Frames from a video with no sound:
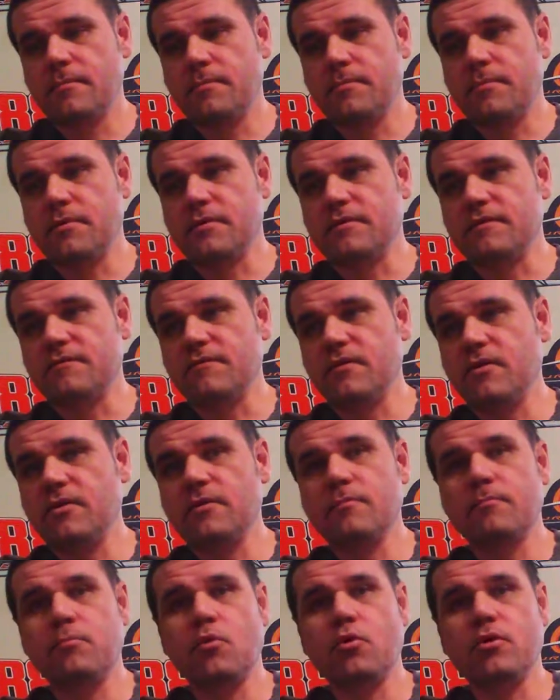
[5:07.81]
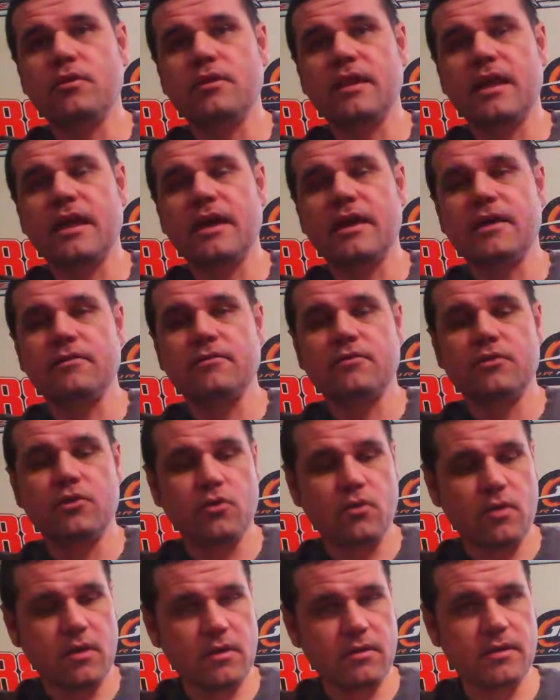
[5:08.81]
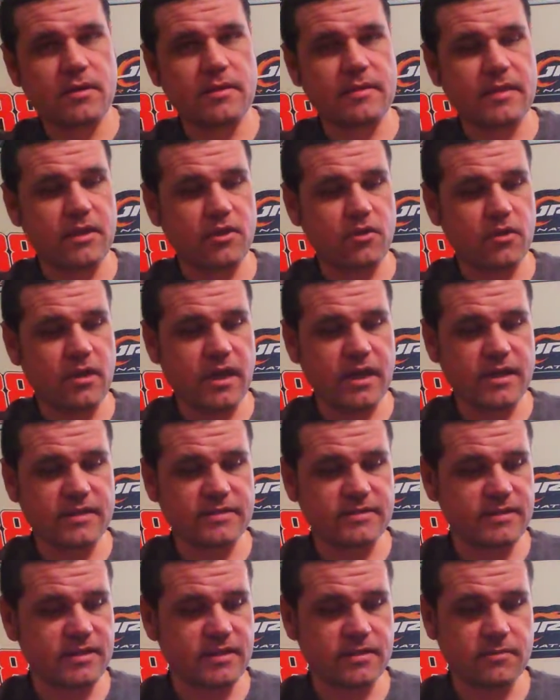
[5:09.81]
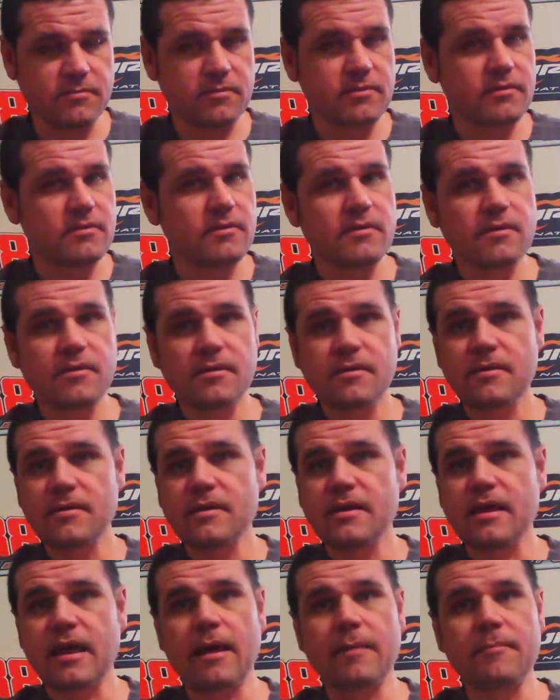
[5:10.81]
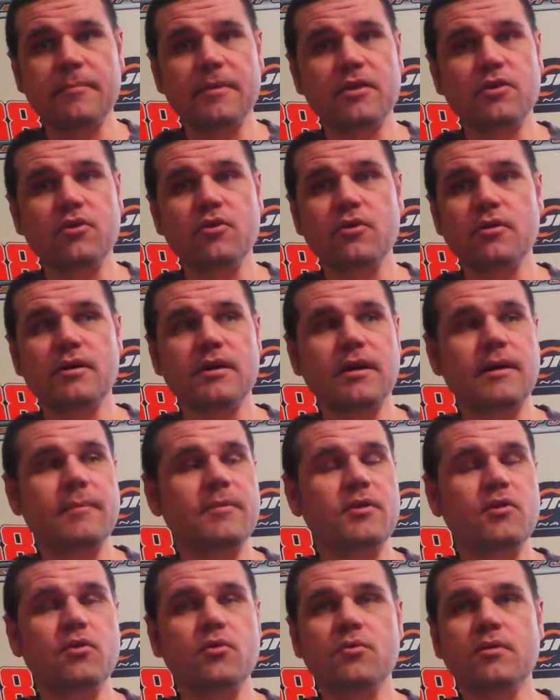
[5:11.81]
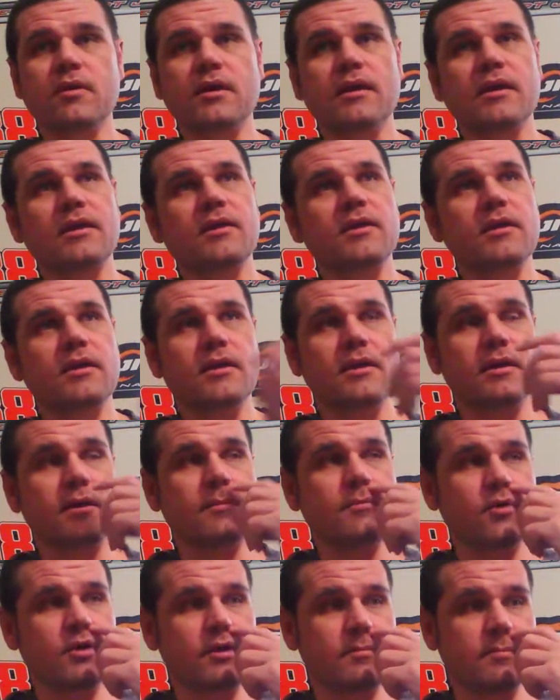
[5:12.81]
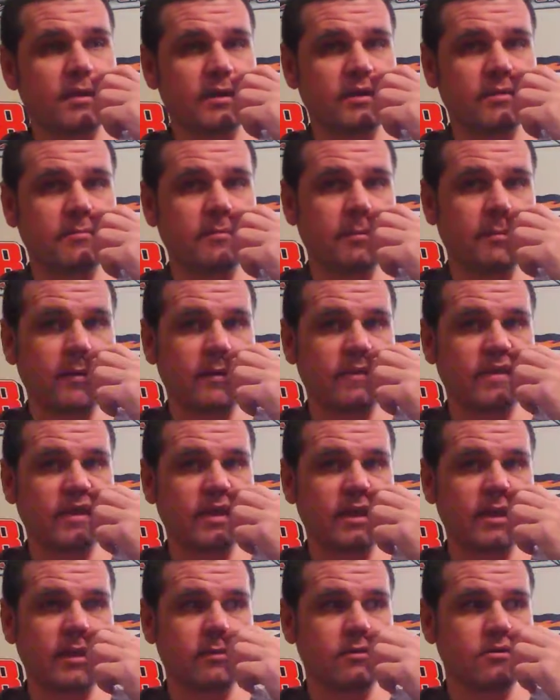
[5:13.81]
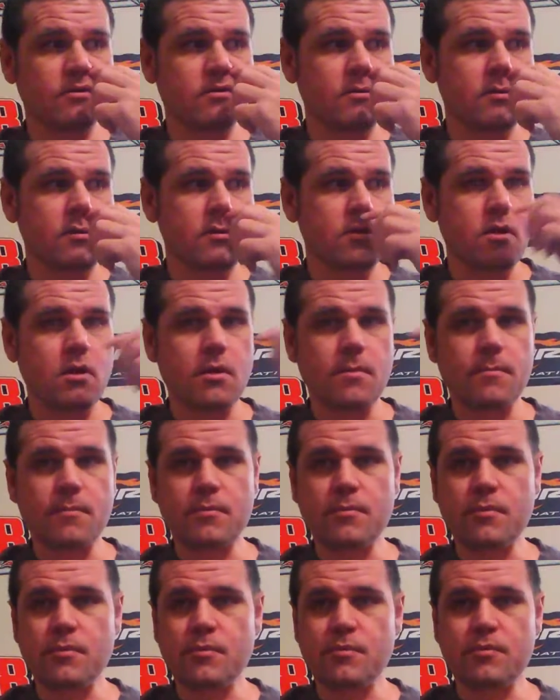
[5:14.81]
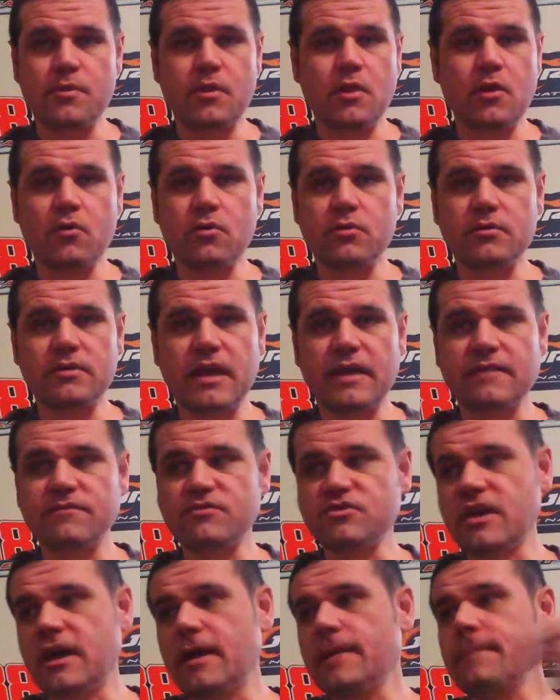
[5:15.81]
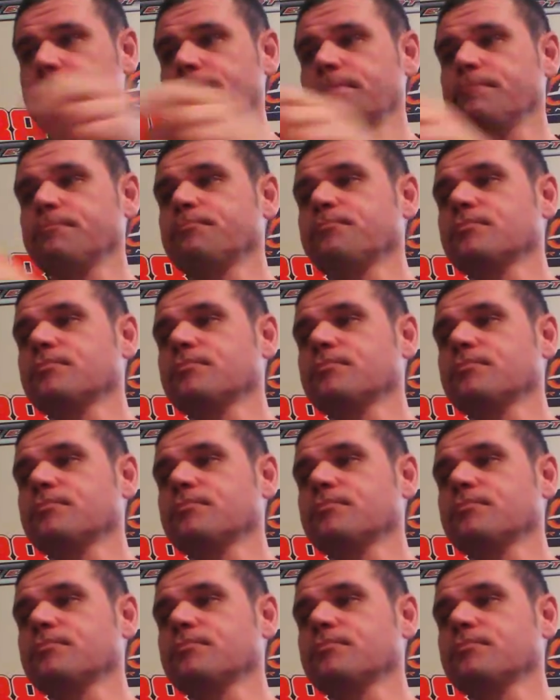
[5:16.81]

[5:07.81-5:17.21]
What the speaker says: But it's very important that you guys can, you can pick them up at the local dive shop,